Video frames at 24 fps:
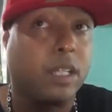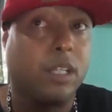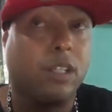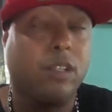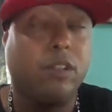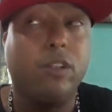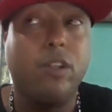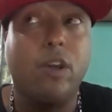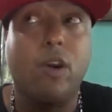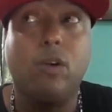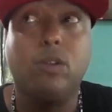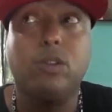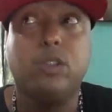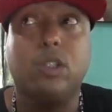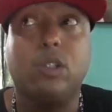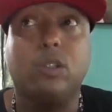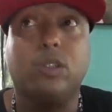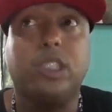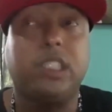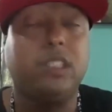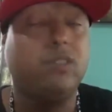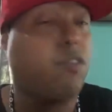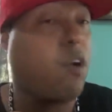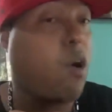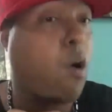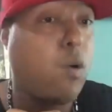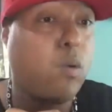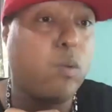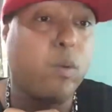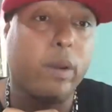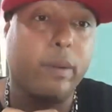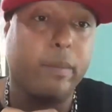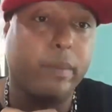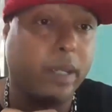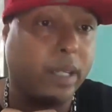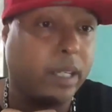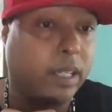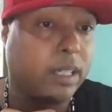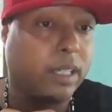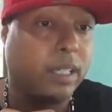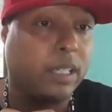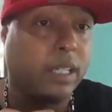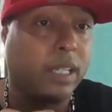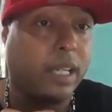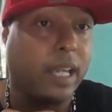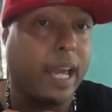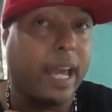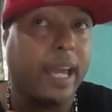You know, so she rode with me.
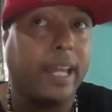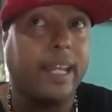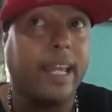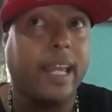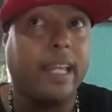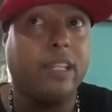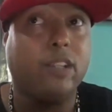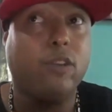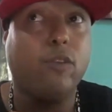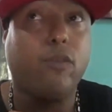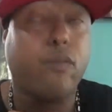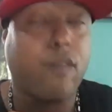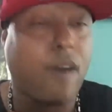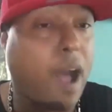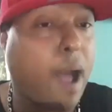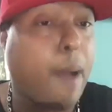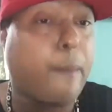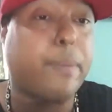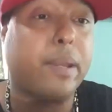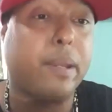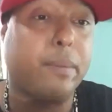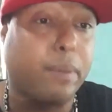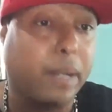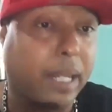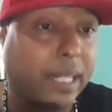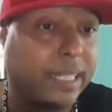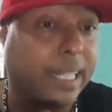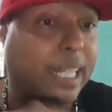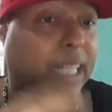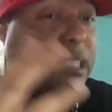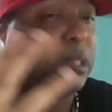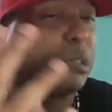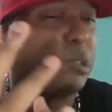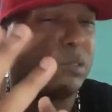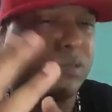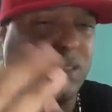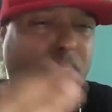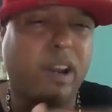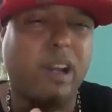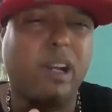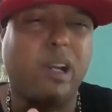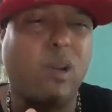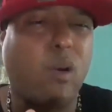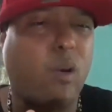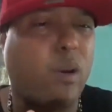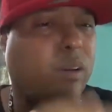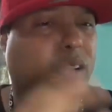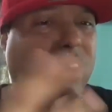And you find people like that. She was very
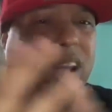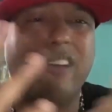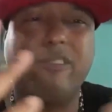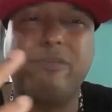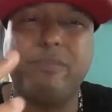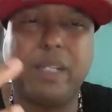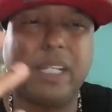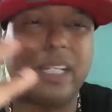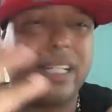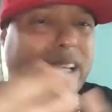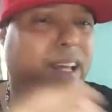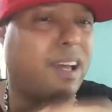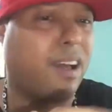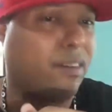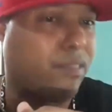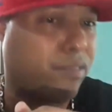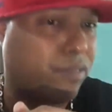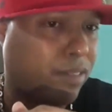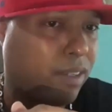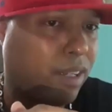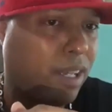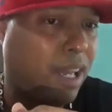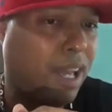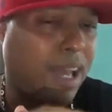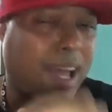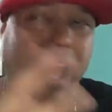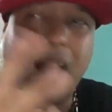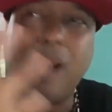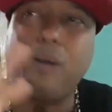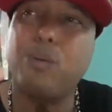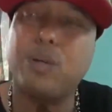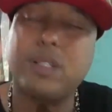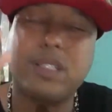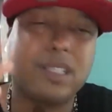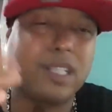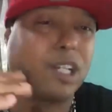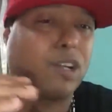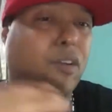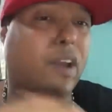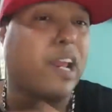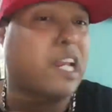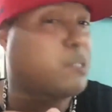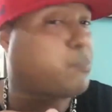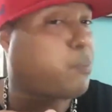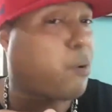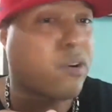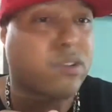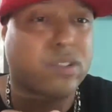loyal, loved me to death. I wasn't the
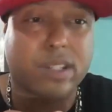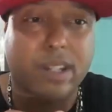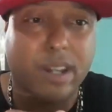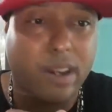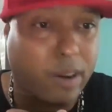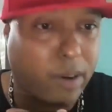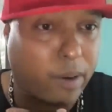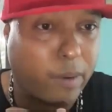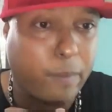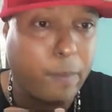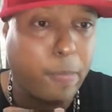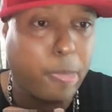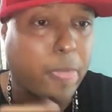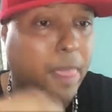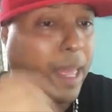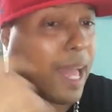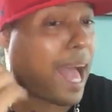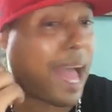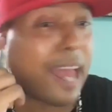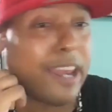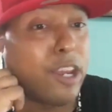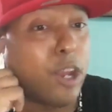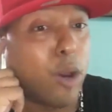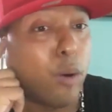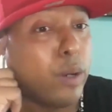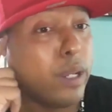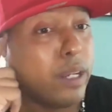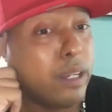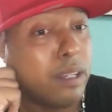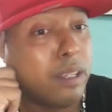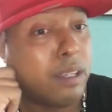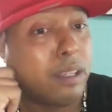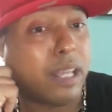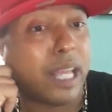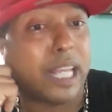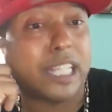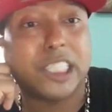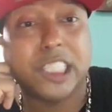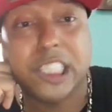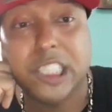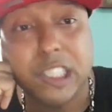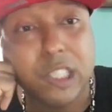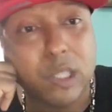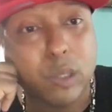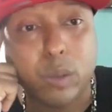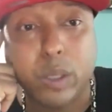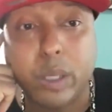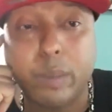greatest person to her. I know it, and
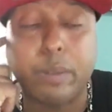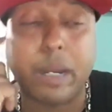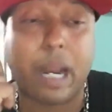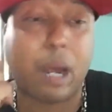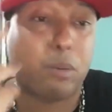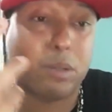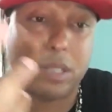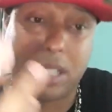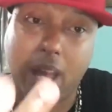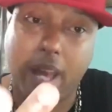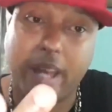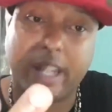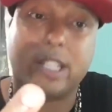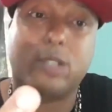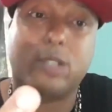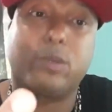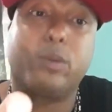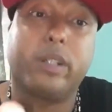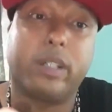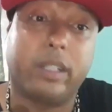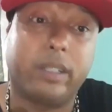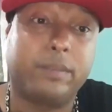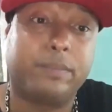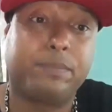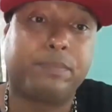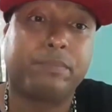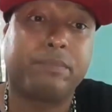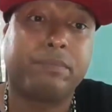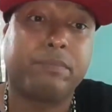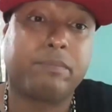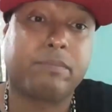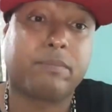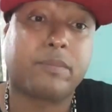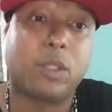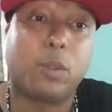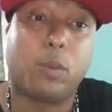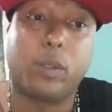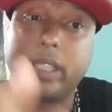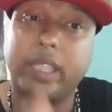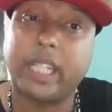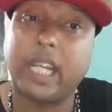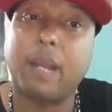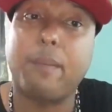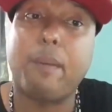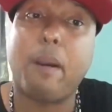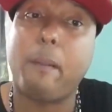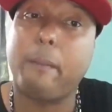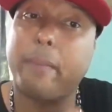she knew it, but I was honest with her. One
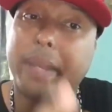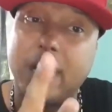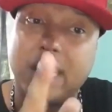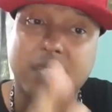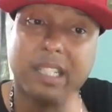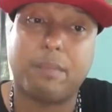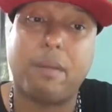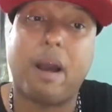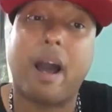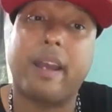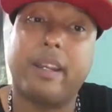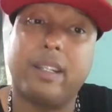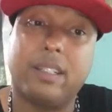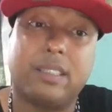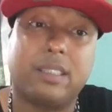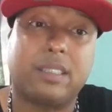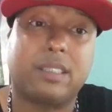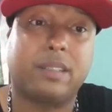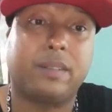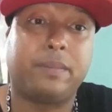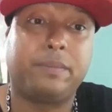thing about me is I'm honest.